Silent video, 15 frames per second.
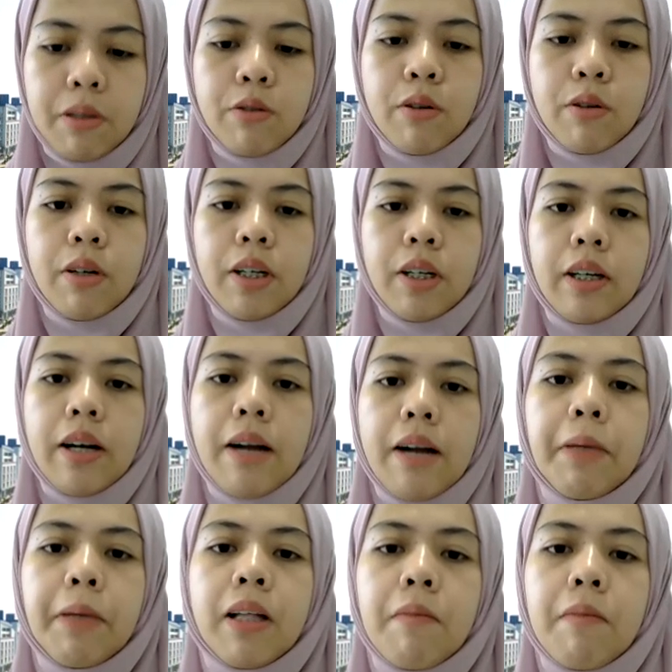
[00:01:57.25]
So the
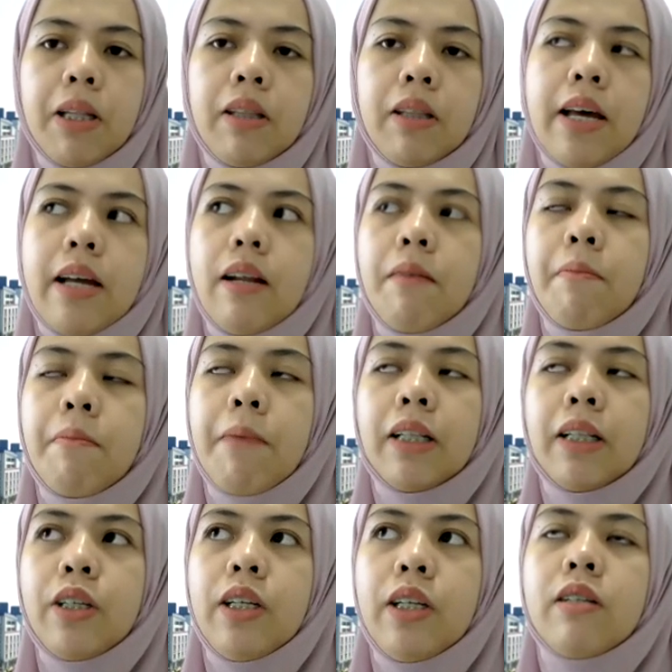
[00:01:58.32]
graphical
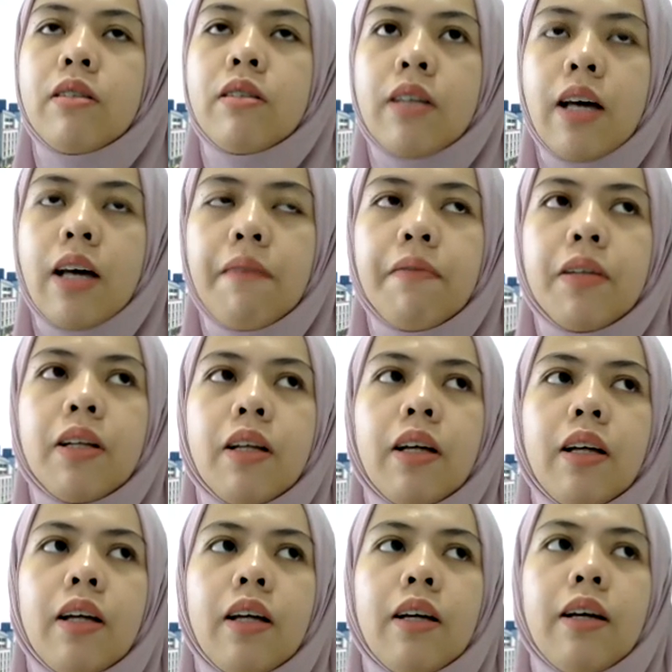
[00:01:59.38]
method itself
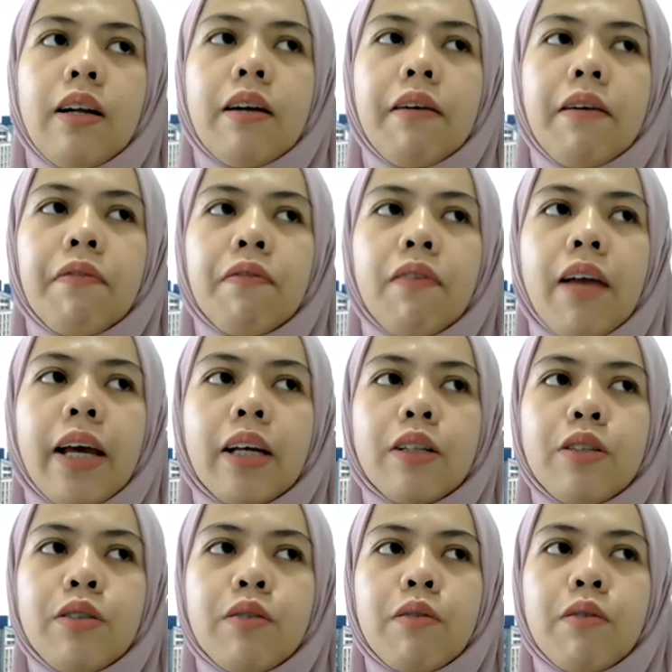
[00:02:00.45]

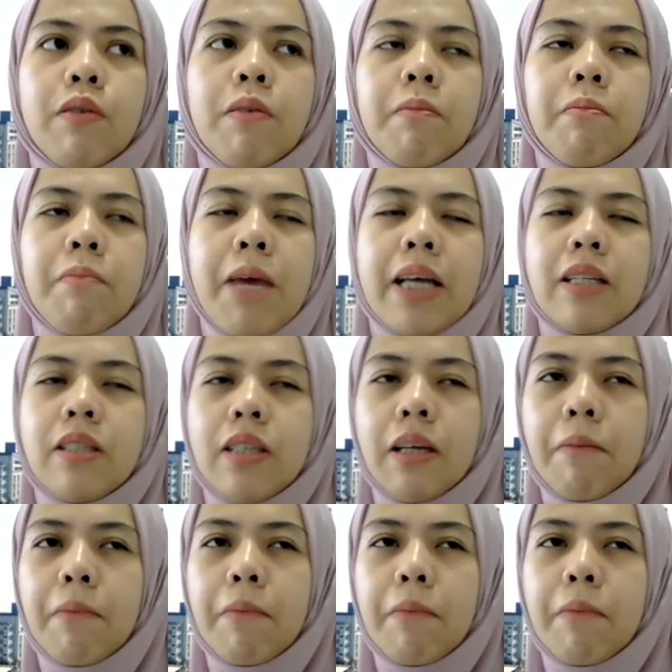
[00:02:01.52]
reflects to basic